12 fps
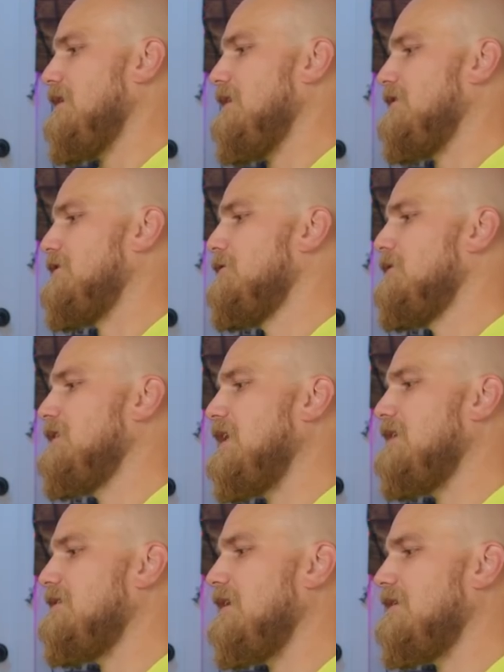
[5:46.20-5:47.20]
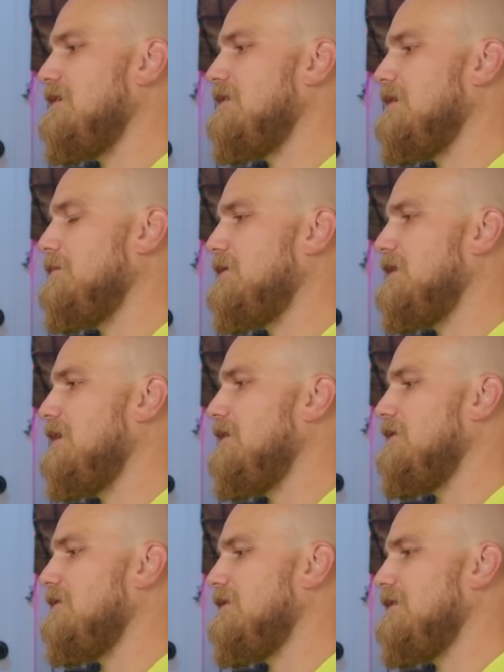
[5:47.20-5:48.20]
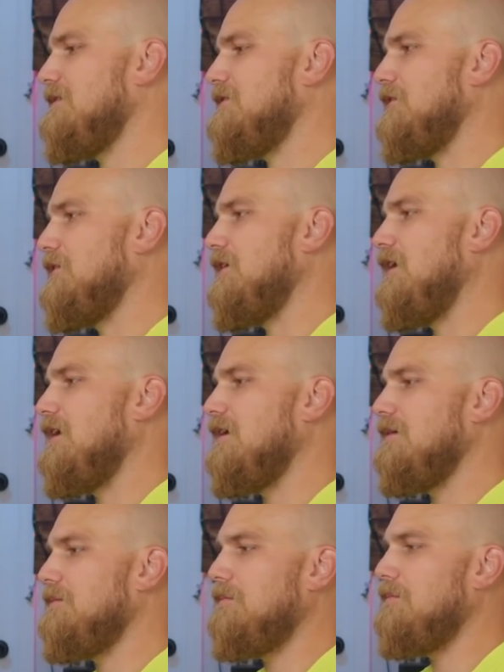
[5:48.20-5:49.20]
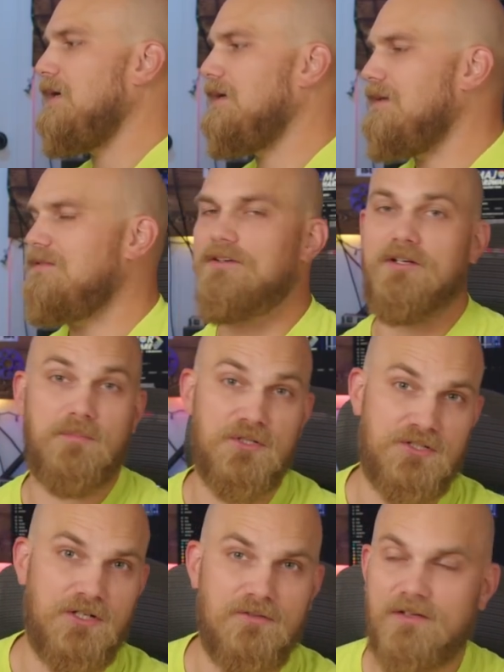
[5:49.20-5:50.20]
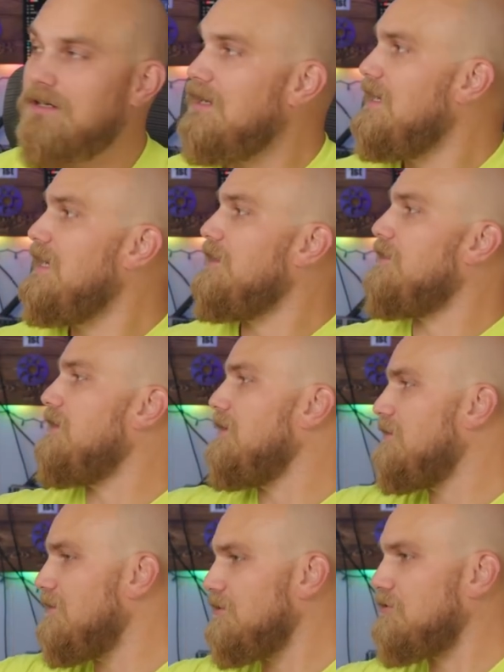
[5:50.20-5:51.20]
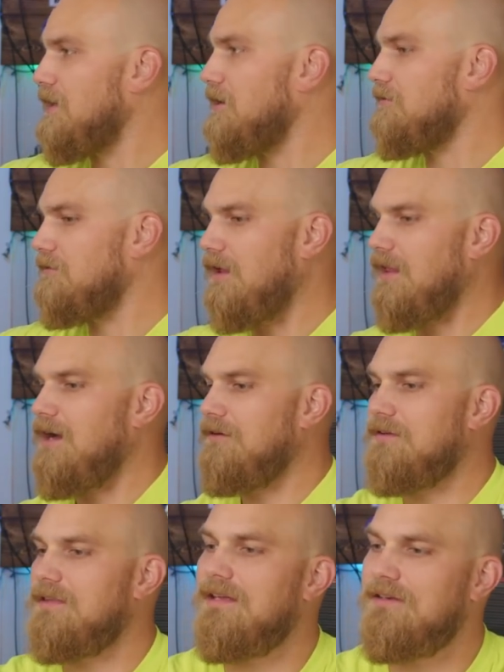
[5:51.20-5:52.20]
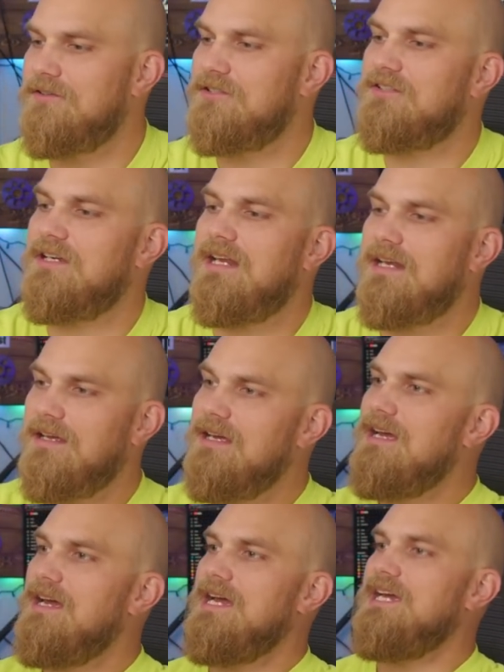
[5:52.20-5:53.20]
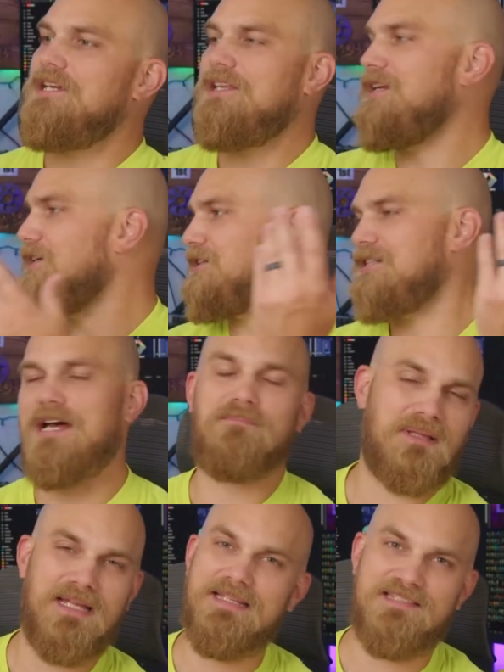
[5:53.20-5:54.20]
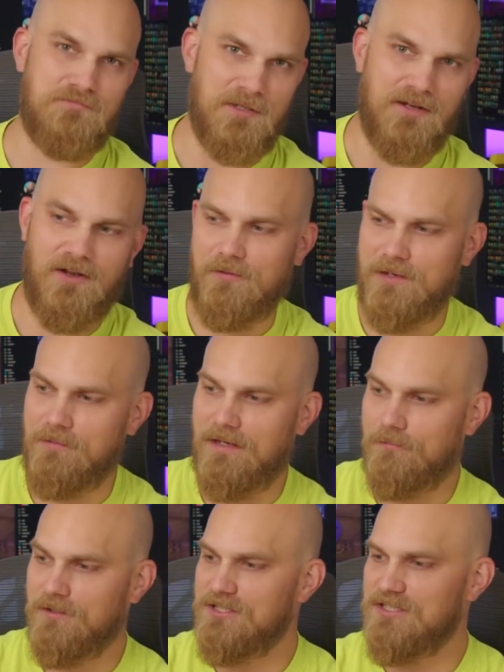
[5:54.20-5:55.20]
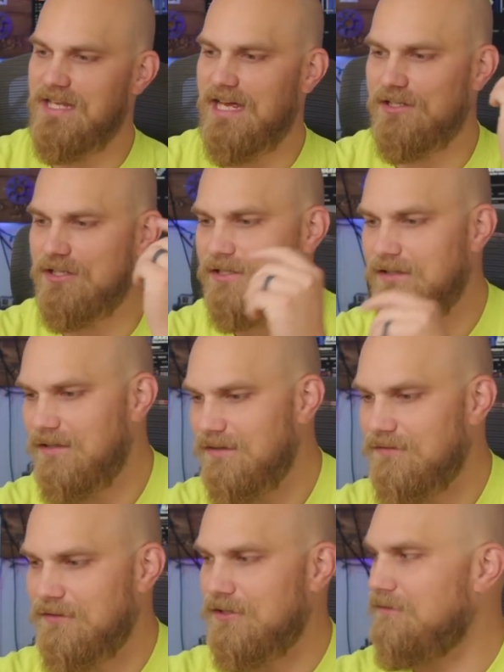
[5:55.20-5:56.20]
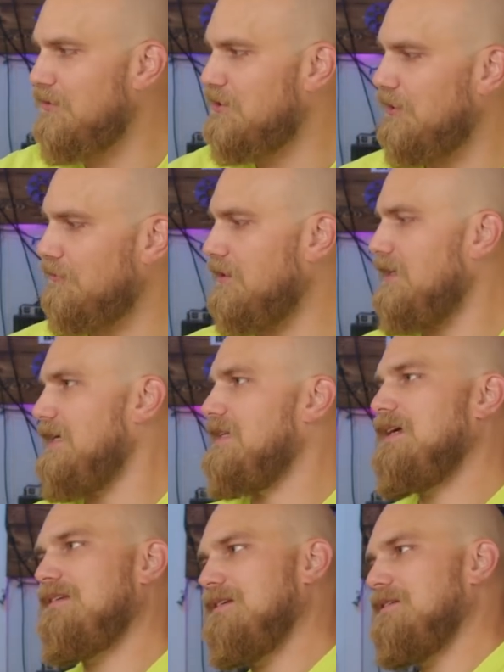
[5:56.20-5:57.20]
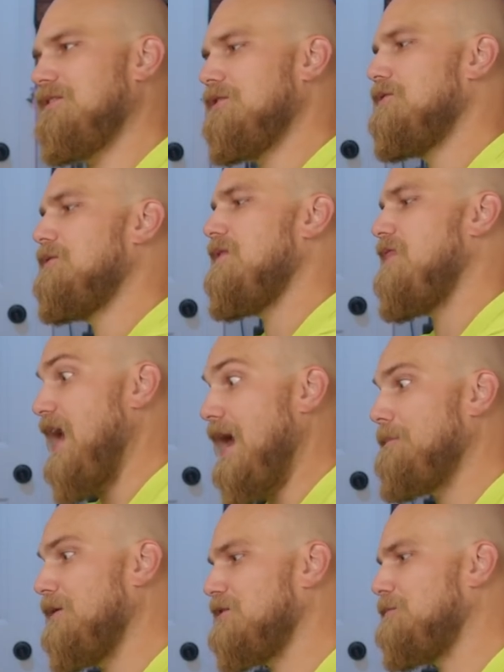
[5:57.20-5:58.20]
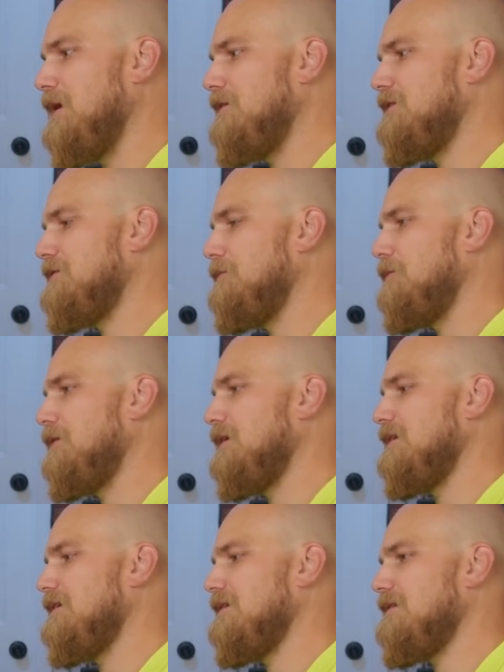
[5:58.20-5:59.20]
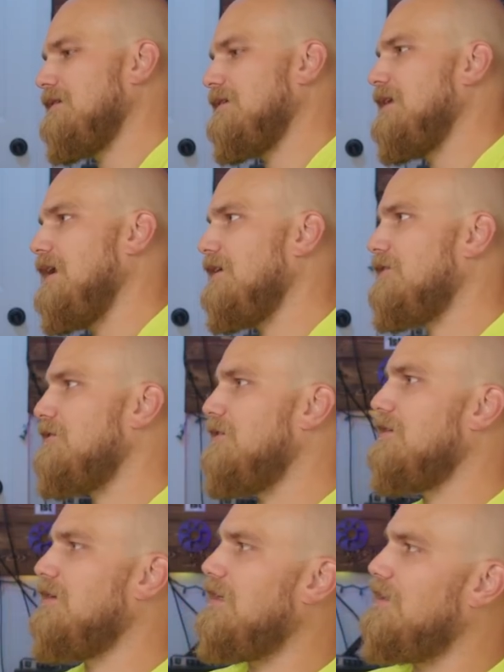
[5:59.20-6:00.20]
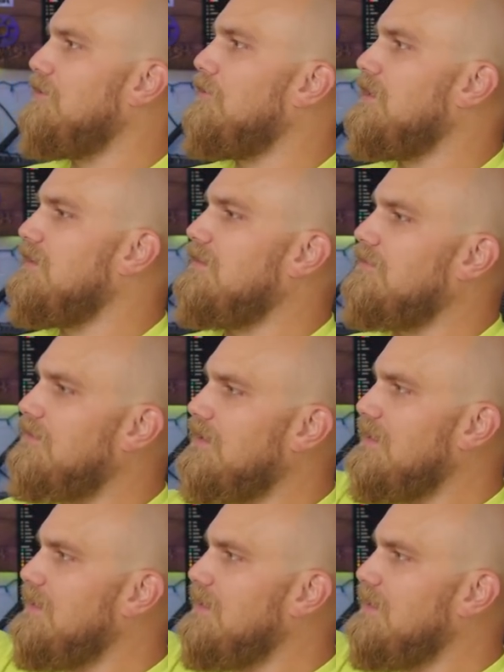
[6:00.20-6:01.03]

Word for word: as soon as I set this upstairs, turn it on, my kids are gonna push it over. The, the shroud will fall off and then you're just got, you, then you just got blades spinning all the way around, which is not good for, for children. It doesn't do that much better to warrant the extra annoyance of